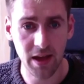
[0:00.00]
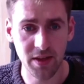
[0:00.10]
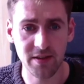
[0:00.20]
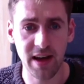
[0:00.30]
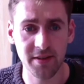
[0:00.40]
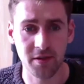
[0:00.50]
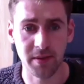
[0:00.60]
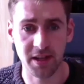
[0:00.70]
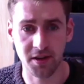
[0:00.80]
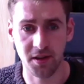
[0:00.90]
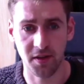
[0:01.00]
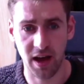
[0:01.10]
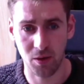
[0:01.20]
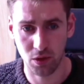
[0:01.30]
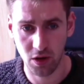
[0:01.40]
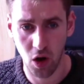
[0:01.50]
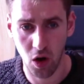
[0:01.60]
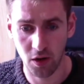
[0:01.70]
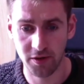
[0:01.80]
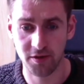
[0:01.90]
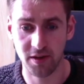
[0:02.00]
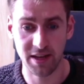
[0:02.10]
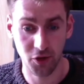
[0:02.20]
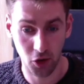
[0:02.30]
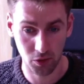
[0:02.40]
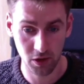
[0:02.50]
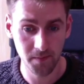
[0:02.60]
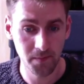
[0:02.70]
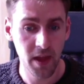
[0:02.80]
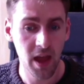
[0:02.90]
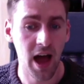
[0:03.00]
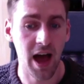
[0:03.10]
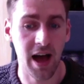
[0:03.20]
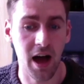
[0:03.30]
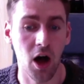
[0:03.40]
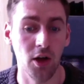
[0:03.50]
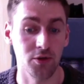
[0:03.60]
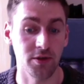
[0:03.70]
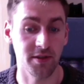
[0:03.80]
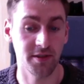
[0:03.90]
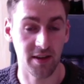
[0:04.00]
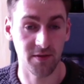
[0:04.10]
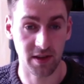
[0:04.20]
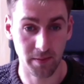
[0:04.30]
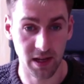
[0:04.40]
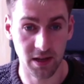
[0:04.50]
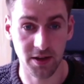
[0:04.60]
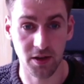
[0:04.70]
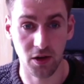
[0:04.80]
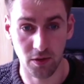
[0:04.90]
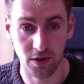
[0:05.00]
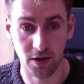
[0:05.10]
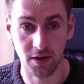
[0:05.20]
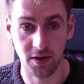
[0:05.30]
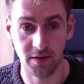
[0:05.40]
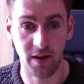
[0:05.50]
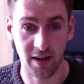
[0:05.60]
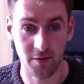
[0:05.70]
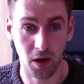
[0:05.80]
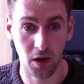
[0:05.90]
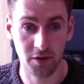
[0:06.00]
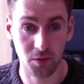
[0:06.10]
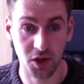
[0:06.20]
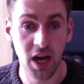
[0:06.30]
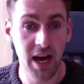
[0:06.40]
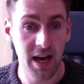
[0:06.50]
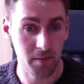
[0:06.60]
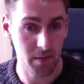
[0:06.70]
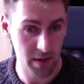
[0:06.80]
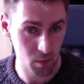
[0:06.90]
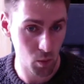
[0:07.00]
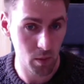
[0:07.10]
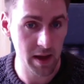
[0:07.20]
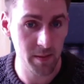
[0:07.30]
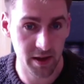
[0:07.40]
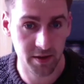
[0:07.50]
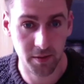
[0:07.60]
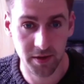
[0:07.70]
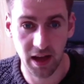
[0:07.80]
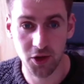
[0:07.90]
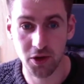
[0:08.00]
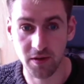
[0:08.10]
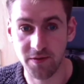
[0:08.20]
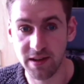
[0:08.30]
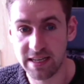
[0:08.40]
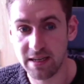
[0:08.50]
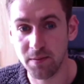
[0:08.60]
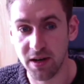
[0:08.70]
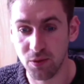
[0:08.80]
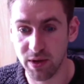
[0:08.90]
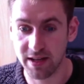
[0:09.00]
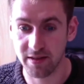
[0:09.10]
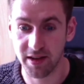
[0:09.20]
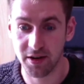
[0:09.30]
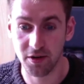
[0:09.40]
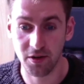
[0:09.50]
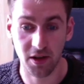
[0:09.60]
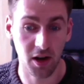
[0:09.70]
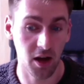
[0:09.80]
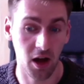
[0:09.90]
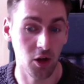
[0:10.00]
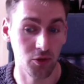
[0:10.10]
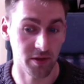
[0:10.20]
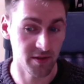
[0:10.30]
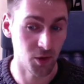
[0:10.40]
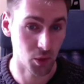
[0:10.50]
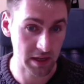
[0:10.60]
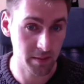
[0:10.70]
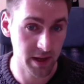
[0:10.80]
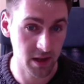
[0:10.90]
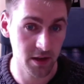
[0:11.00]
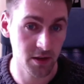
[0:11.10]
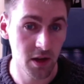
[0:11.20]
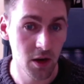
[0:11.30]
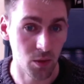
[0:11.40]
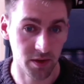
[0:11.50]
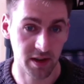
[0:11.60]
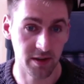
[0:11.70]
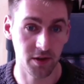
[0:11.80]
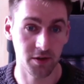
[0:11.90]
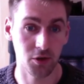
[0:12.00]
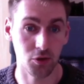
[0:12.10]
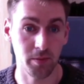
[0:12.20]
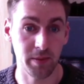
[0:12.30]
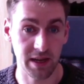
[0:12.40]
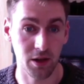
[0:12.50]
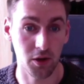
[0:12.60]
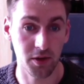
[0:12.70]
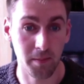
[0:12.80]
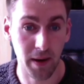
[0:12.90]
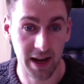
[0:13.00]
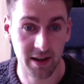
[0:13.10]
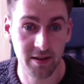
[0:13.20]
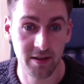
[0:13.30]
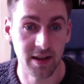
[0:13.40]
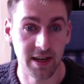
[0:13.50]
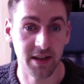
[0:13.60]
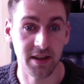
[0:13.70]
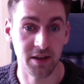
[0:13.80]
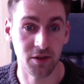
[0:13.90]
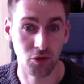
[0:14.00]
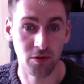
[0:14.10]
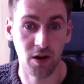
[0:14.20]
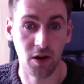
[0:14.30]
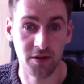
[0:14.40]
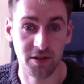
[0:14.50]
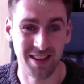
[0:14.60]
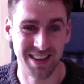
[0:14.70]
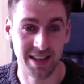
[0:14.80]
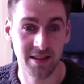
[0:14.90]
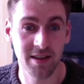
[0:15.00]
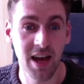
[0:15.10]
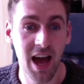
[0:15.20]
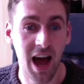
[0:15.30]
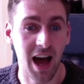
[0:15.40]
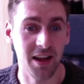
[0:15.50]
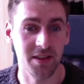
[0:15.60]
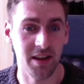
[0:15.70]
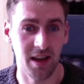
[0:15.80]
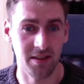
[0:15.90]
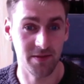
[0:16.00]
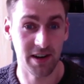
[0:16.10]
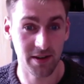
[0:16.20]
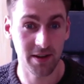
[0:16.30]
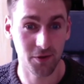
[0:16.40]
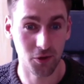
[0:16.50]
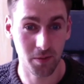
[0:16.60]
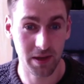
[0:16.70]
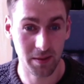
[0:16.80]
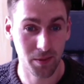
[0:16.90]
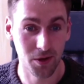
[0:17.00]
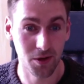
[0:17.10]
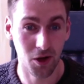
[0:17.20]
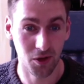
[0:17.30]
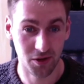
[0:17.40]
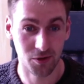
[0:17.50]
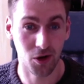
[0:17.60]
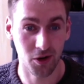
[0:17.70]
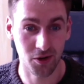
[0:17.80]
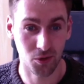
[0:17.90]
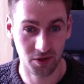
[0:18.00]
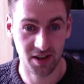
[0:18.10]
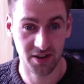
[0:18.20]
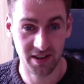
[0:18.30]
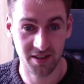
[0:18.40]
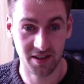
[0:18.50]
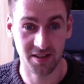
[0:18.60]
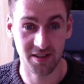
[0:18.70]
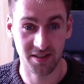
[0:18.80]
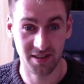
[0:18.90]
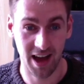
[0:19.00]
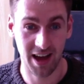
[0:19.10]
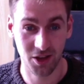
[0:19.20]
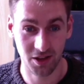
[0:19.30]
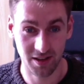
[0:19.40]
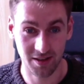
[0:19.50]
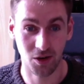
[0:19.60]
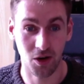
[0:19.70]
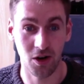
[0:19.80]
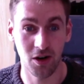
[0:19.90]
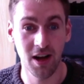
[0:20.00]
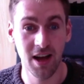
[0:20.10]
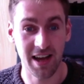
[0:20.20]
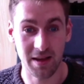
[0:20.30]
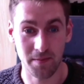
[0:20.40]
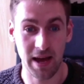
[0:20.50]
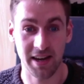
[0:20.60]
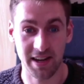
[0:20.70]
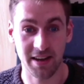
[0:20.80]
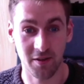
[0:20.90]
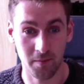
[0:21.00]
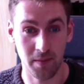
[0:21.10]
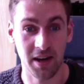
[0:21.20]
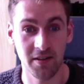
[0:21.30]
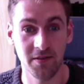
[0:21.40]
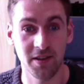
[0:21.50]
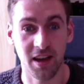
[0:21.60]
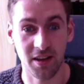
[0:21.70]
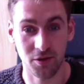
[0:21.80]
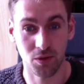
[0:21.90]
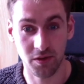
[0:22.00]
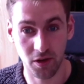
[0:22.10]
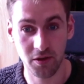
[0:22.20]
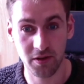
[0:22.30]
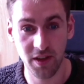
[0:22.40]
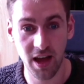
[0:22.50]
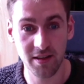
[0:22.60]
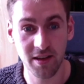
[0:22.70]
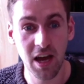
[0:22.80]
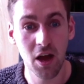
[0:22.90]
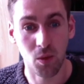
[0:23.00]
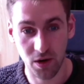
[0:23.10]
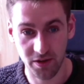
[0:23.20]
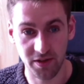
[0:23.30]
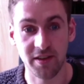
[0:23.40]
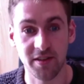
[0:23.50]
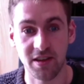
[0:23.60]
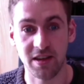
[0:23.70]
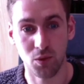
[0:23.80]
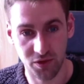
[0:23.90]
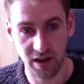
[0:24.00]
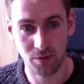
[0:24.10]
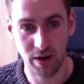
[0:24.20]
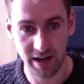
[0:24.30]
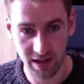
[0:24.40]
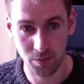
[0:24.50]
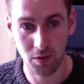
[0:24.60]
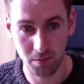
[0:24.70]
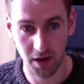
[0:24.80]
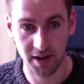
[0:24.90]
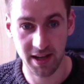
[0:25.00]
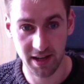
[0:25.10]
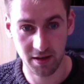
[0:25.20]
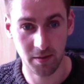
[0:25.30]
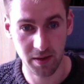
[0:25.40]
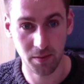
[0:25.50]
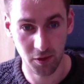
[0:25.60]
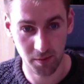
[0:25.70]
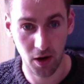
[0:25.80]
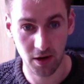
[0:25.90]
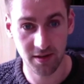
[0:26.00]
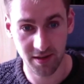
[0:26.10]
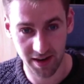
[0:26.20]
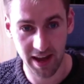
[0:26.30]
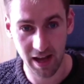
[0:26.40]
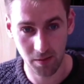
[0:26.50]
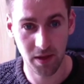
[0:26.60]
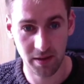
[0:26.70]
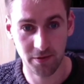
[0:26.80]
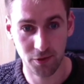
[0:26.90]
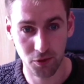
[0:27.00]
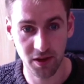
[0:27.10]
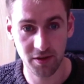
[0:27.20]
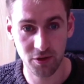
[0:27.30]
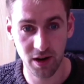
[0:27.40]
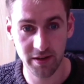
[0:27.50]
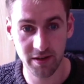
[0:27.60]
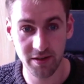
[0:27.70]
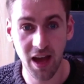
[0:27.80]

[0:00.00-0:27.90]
They've estimated that that would cost in total 170 billion over the 5 months, which may be a substantial fee, but if we consider that 140 billion was given to bail out the banks in 2008, and very few people on the ground, ordinary citizens, actually saw a penny of benefit as a result of that, whereas this scheme would directly put money into people's pockets and help them through this crisis,